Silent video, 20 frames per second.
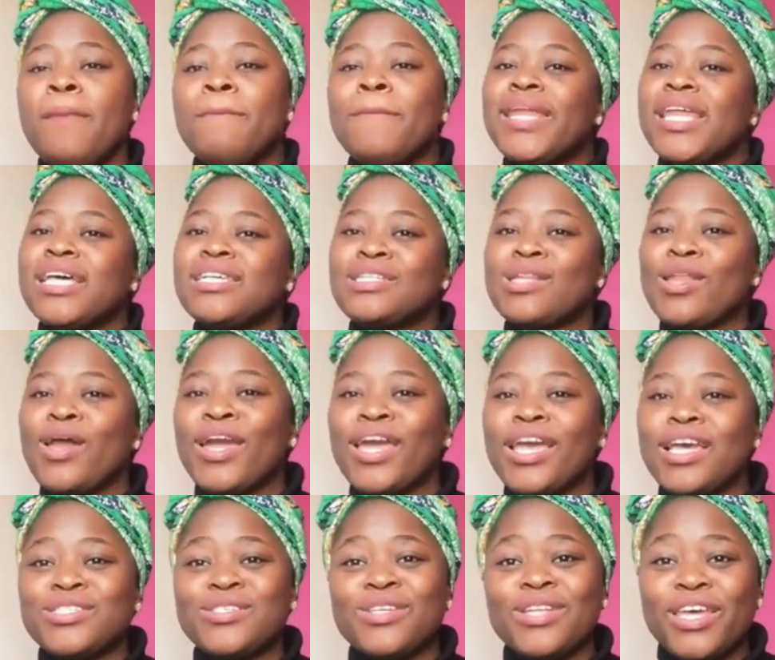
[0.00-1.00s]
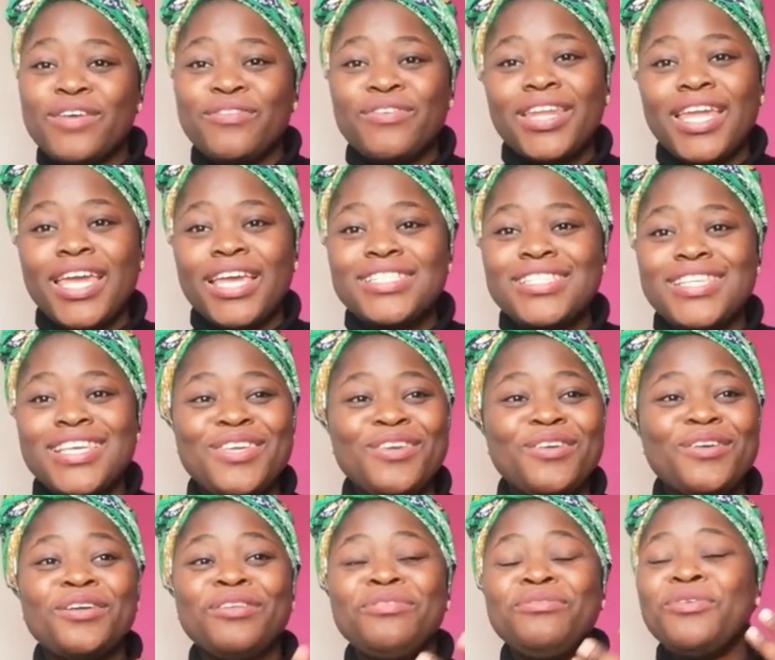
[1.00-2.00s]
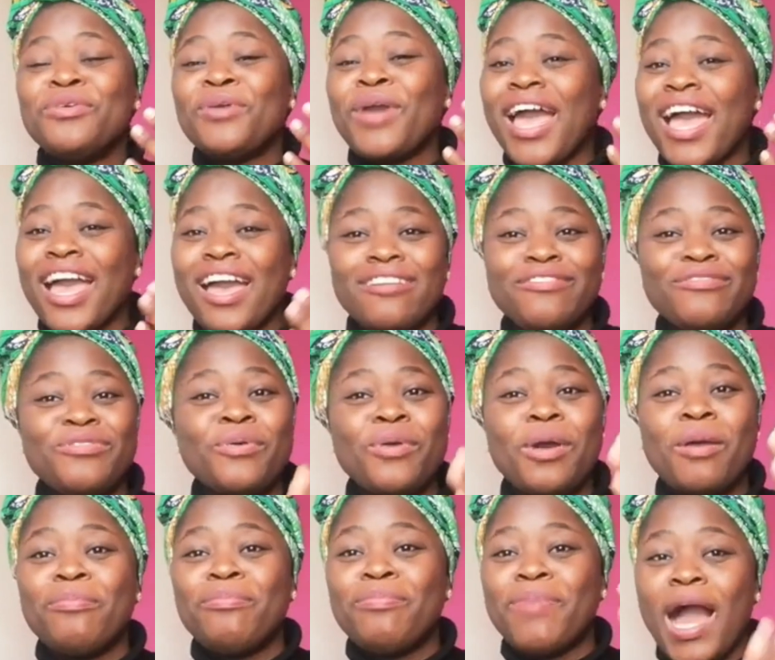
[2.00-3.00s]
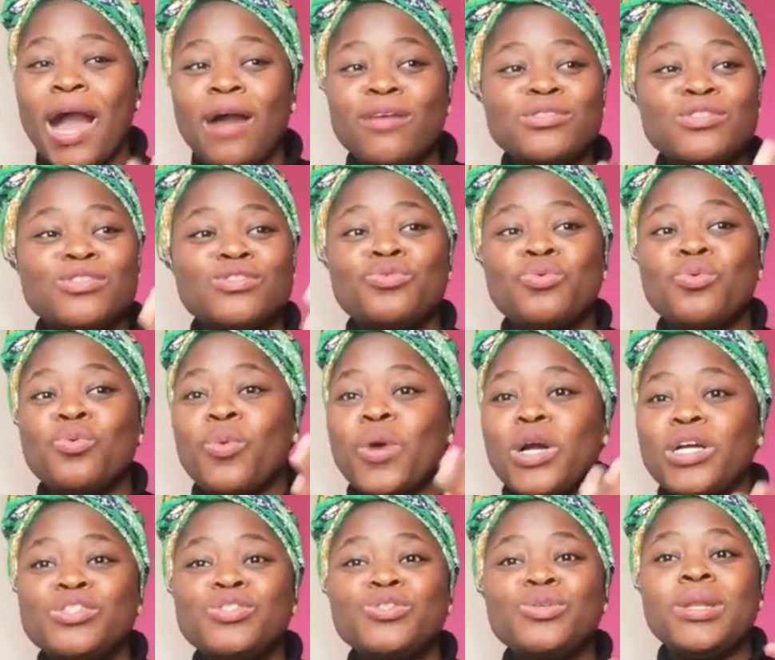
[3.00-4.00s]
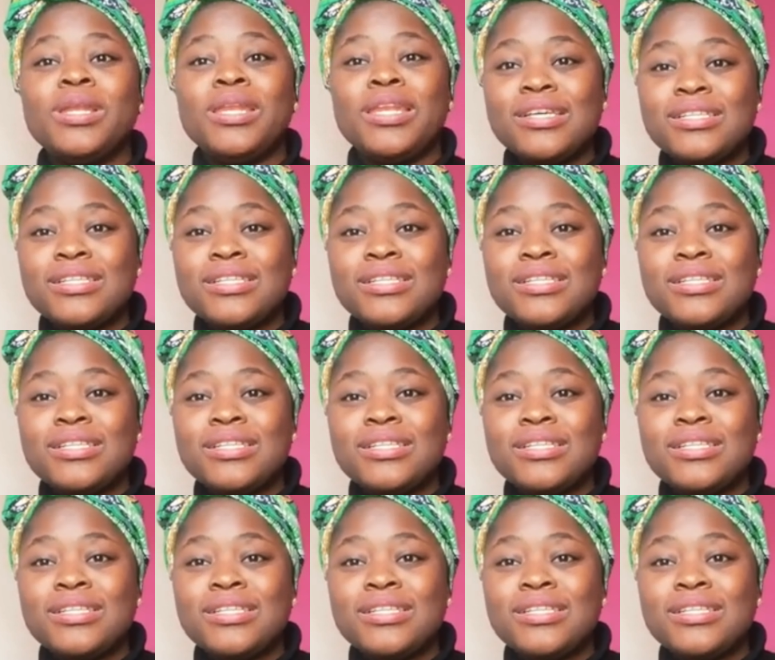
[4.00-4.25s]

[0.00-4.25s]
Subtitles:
But as long as you live in Asia, you are bound to want to